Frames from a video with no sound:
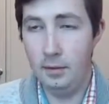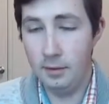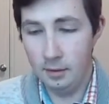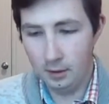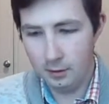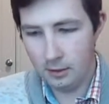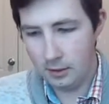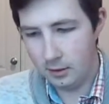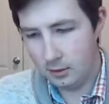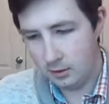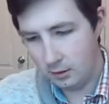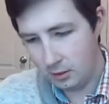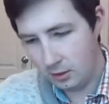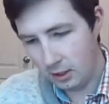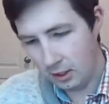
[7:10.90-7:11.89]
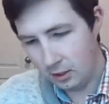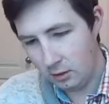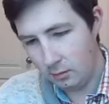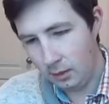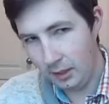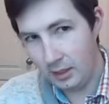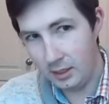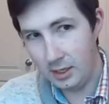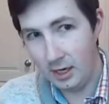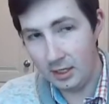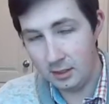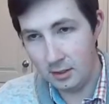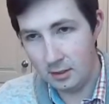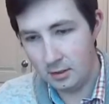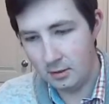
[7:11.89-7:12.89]
there's a section by the
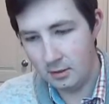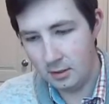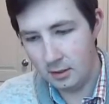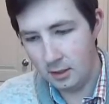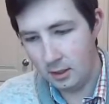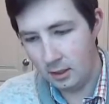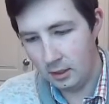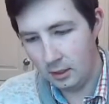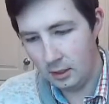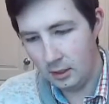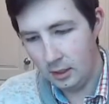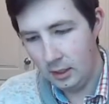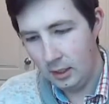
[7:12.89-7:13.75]
Night Sisters in here.